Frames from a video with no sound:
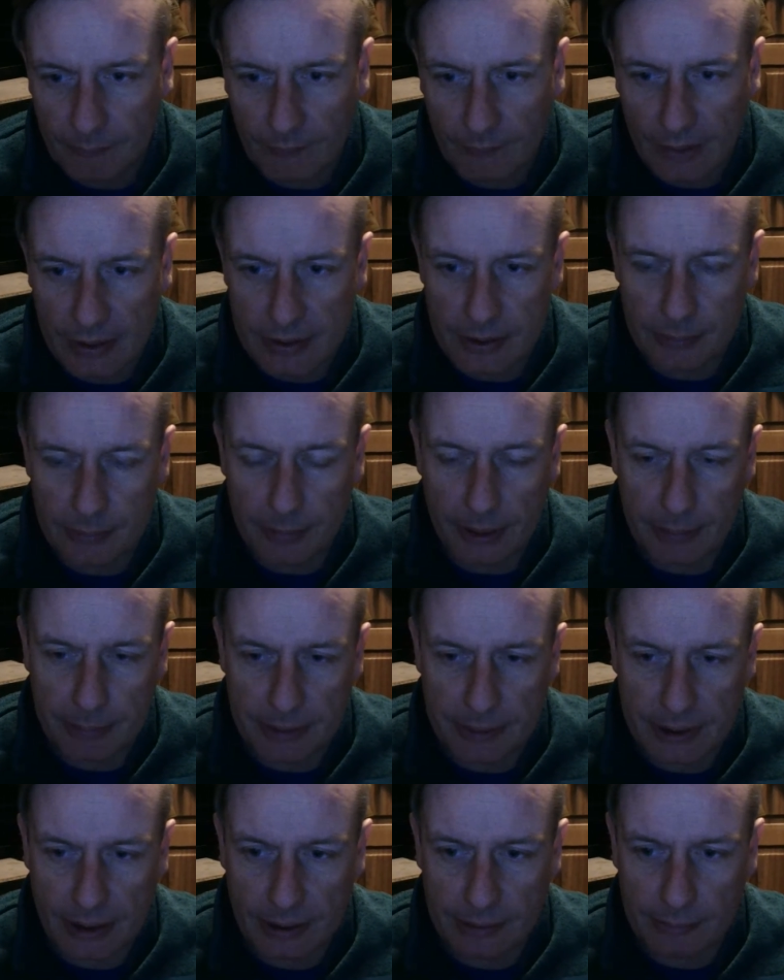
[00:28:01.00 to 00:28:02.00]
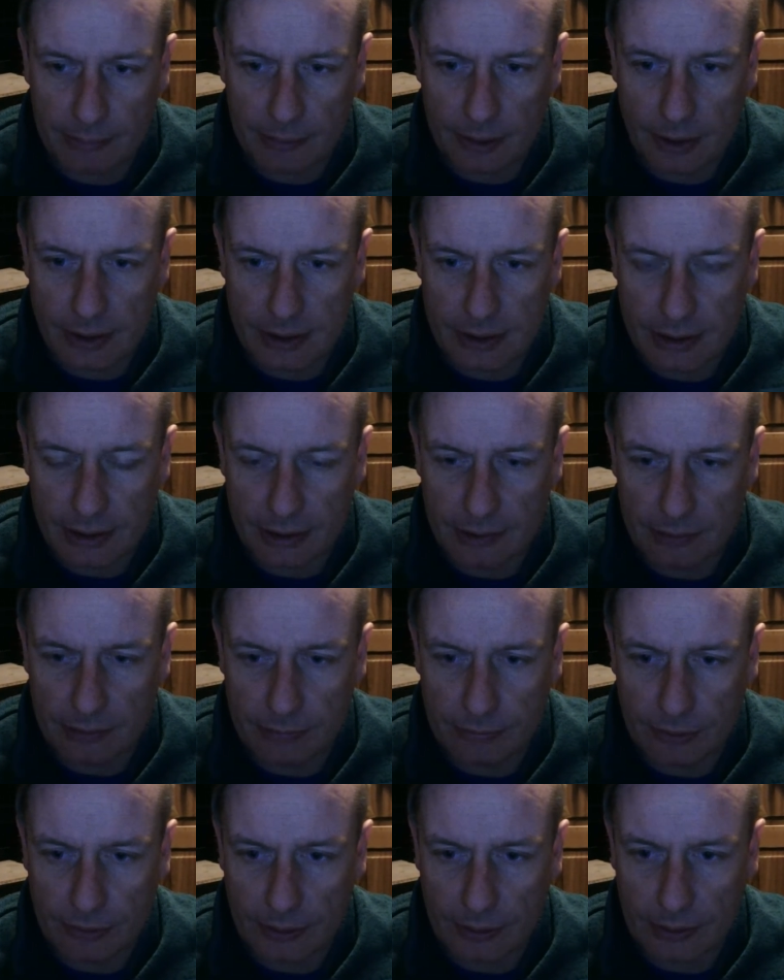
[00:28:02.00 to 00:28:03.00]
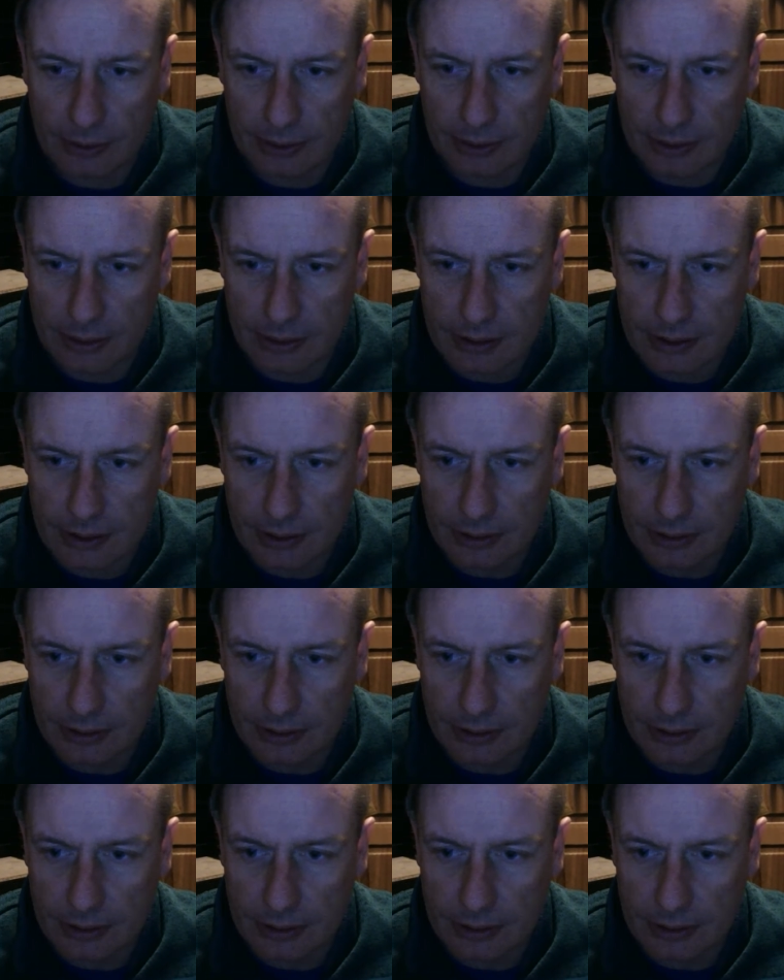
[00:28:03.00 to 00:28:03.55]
Too bad Battalion was in the Falklands.